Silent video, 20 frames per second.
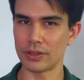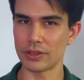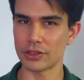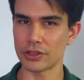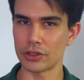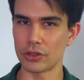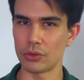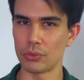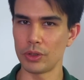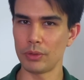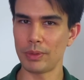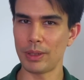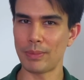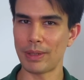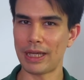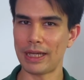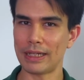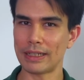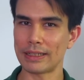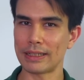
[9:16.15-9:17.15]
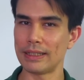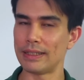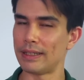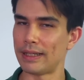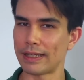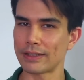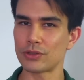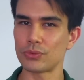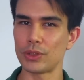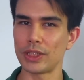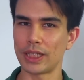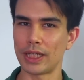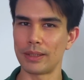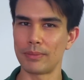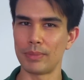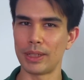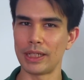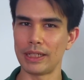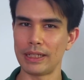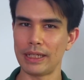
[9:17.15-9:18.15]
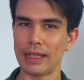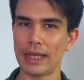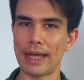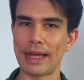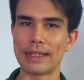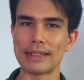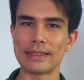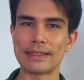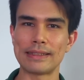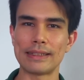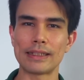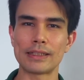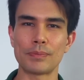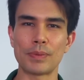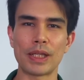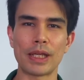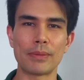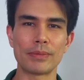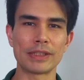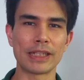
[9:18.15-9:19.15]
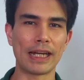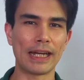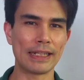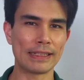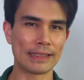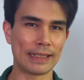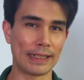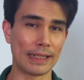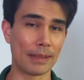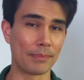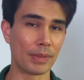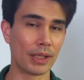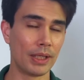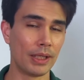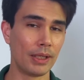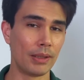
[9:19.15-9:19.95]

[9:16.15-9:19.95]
The show will be back next week on Monday at 6 p.m. Thai time.